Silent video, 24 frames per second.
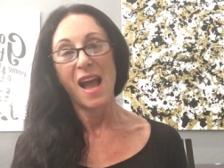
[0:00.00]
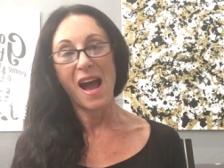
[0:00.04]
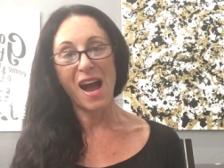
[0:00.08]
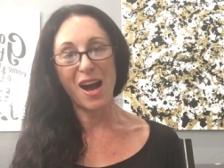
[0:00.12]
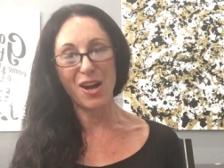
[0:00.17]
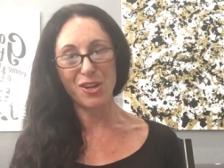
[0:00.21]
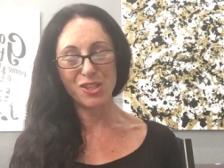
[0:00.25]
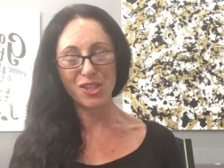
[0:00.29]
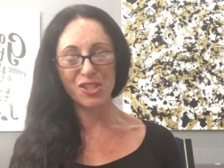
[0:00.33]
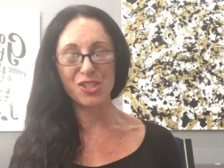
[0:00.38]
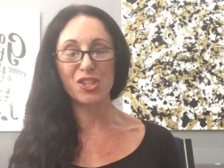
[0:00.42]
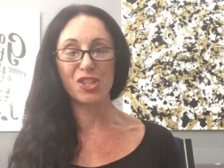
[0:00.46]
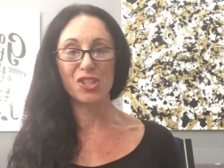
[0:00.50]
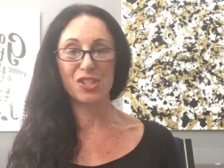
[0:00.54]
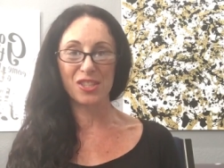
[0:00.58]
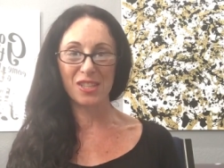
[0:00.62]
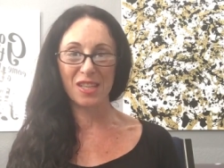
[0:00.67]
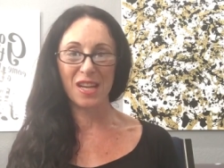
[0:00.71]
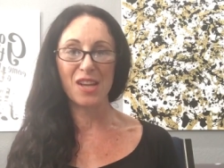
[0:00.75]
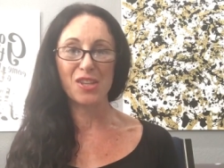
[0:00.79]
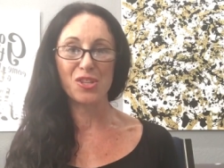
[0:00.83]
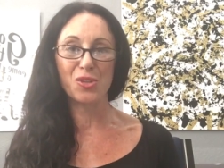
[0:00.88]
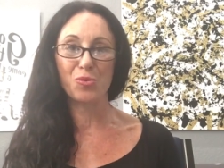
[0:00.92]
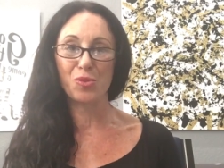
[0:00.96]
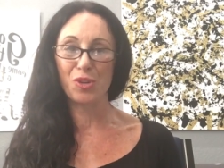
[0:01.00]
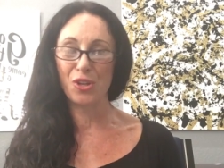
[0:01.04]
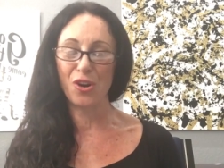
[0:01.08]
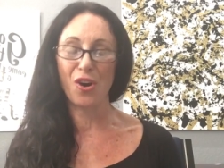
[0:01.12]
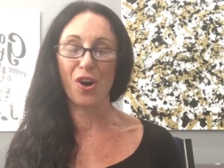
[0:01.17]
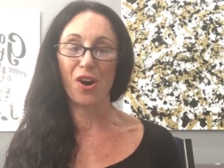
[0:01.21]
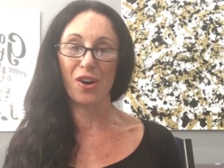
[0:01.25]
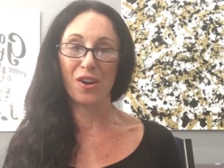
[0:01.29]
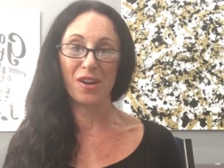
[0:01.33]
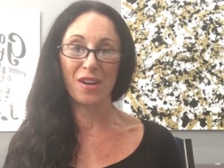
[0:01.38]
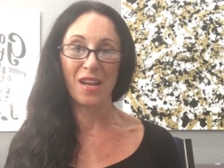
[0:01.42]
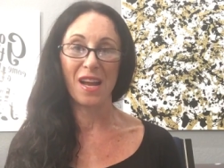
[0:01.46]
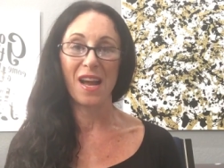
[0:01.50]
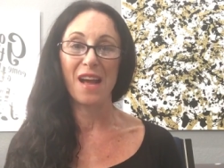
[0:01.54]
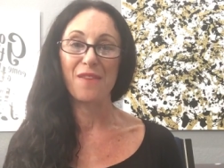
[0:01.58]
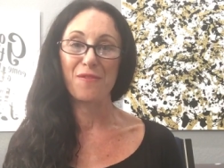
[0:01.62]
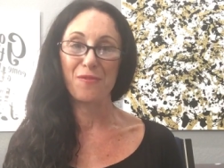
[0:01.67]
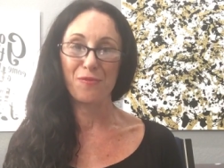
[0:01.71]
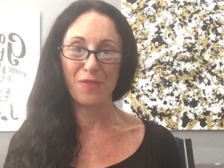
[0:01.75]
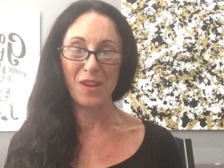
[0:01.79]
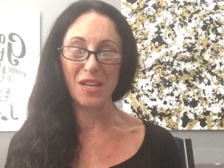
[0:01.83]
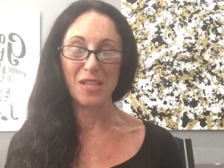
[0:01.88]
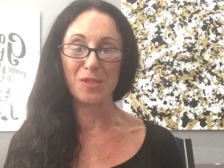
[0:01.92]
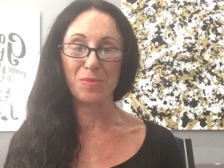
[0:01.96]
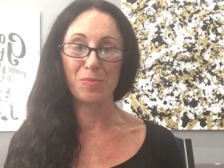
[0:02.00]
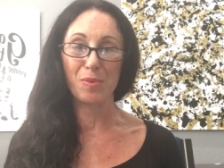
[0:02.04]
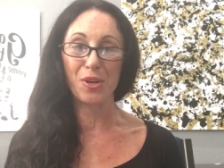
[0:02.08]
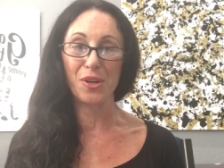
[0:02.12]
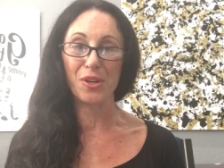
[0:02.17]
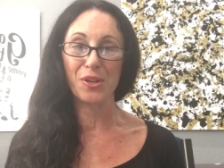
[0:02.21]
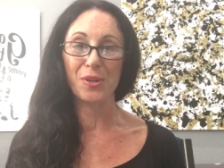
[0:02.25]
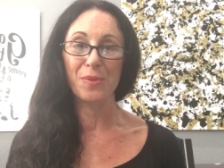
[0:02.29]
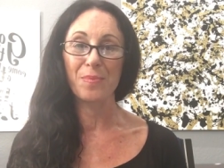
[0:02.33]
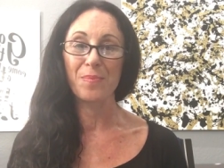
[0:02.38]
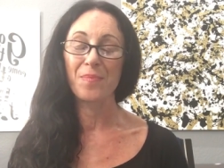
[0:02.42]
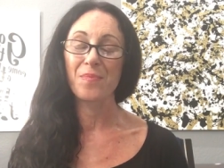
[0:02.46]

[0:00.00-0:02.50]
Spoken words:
how to just schedule it on Facebook.